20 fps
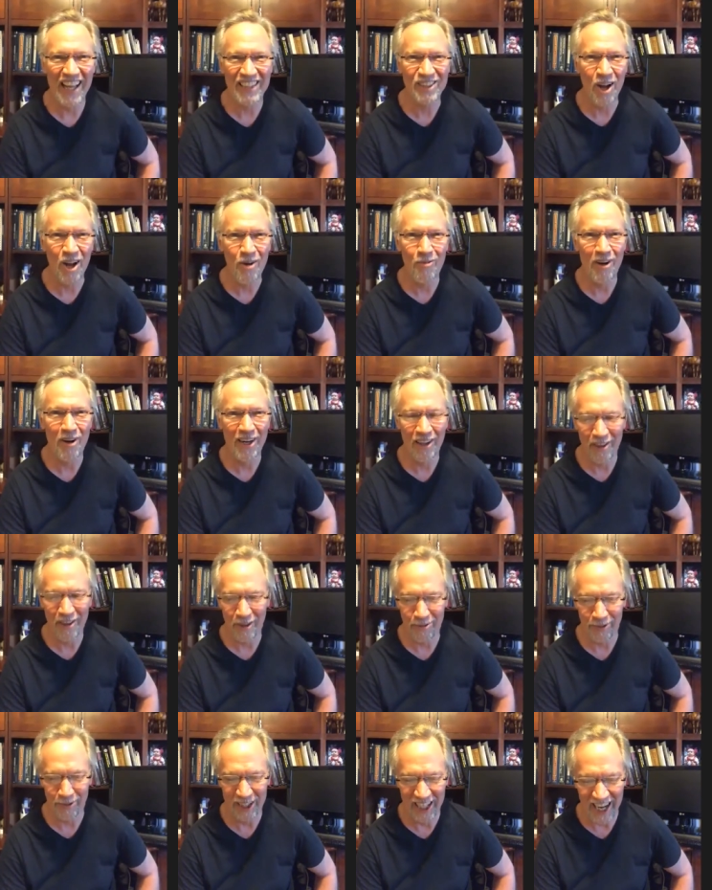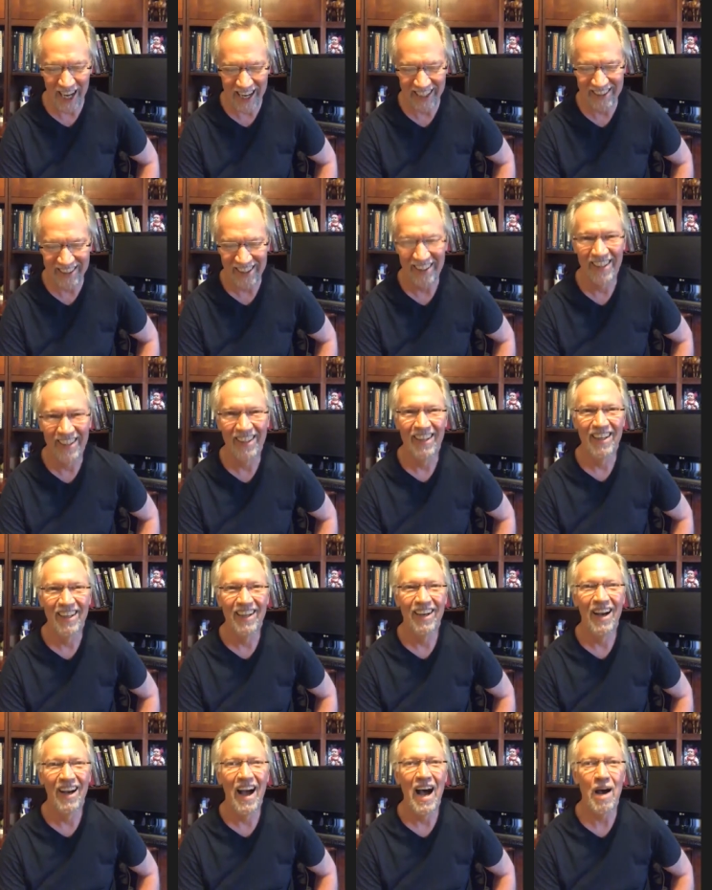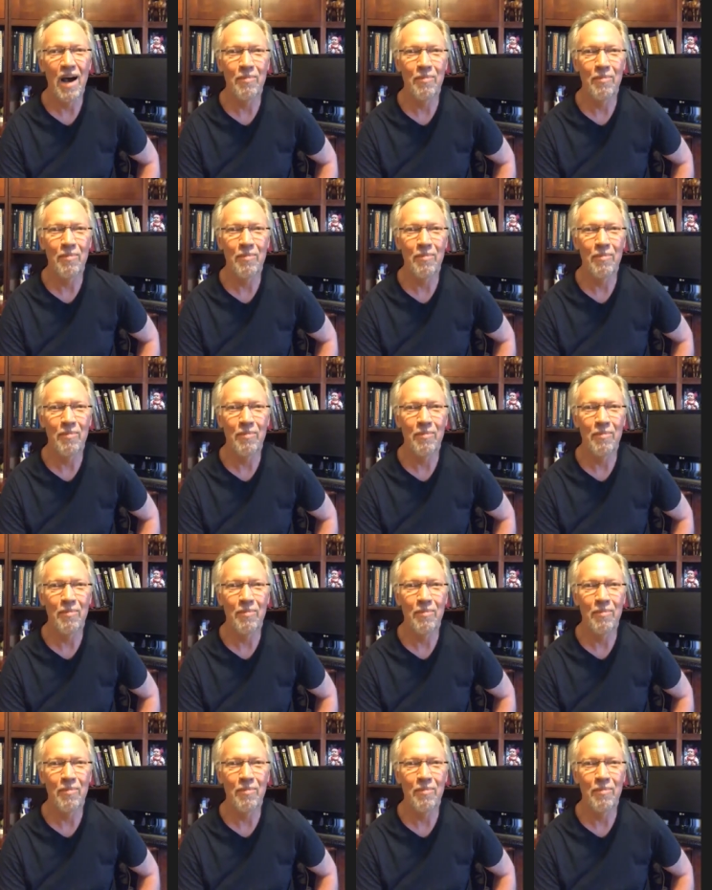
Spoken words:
one of the three legs. How about